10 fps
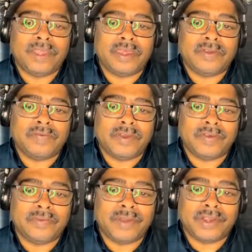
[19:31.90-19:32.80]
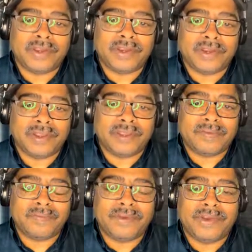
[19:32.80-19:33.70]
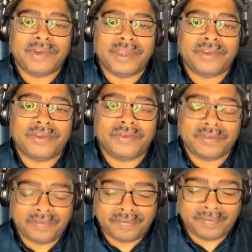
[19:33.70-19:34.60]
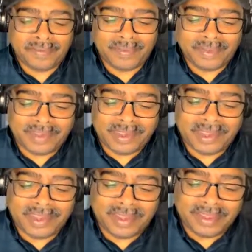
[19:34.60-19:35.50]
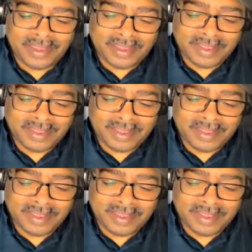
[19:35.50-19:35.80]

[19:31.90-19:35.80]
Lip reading: Thank you very much. I appreciate you. Take care.